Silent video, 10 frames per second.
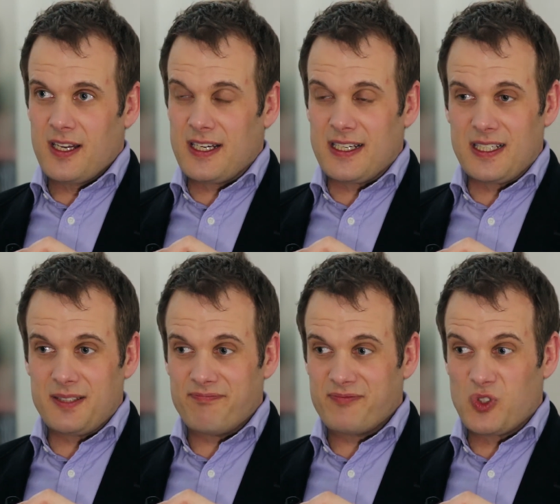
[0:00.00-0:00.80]

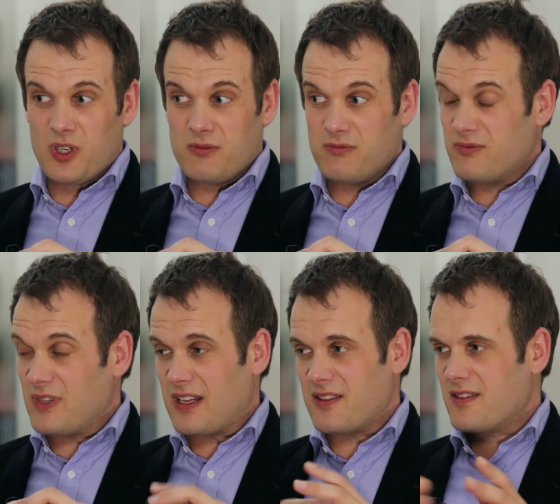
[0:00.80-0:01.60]
Um, so
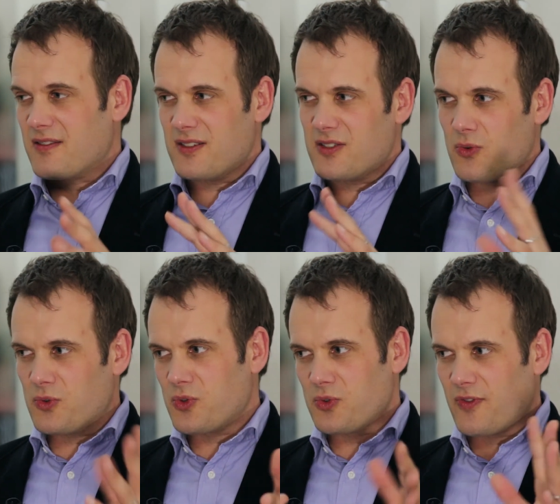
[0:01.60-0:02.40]
uh, there's
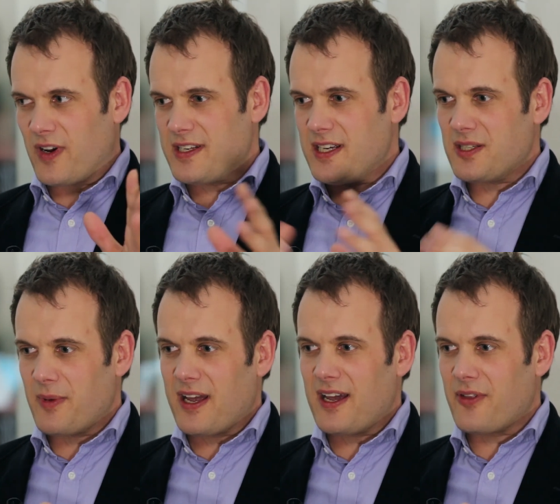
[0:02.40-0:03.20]
all sorts of ideas
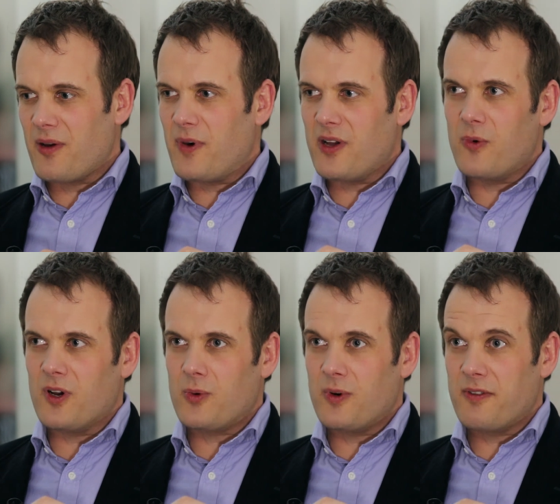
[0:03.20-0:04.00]
about how that might
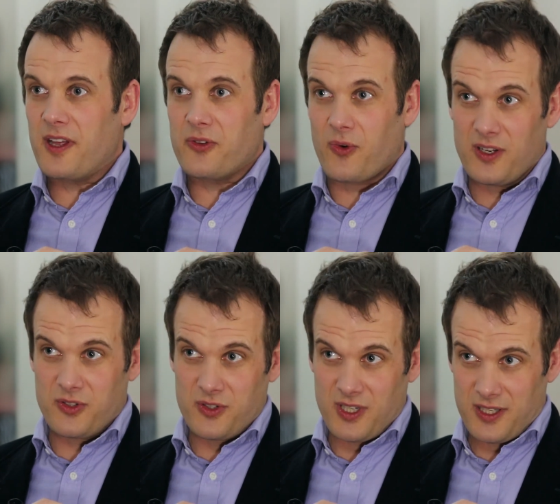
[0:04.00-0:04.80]
work with
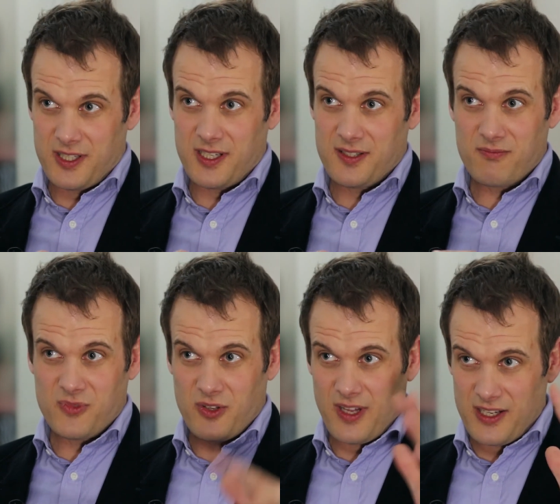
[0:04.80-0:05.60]
underground utilities,
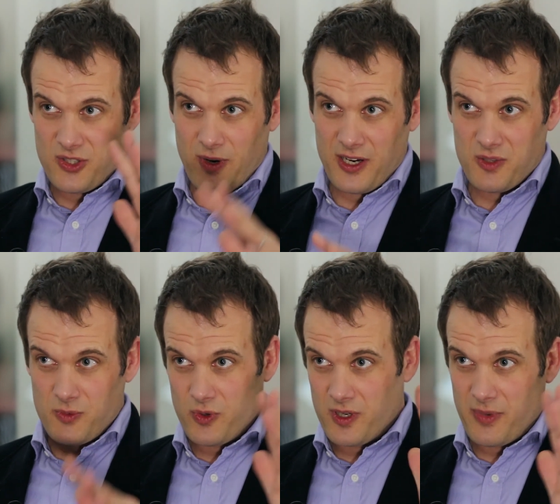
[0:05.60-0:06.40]
so that interaction
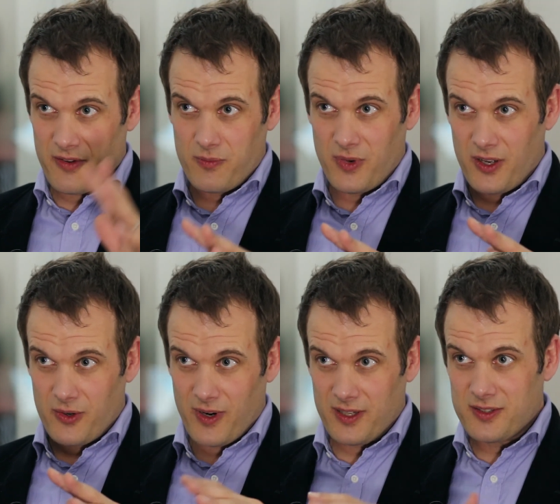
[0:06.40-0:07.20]
between above and below
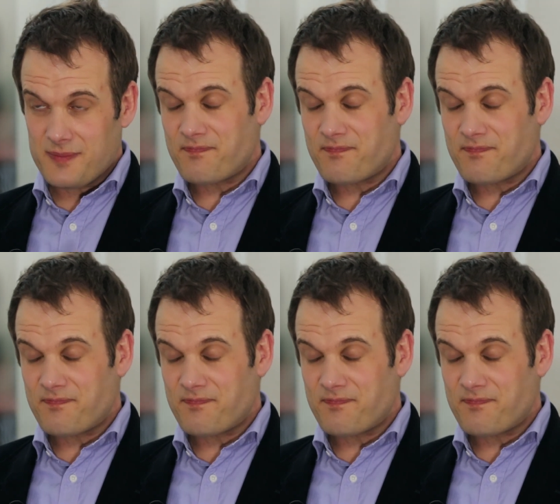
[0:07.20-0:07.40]
ground.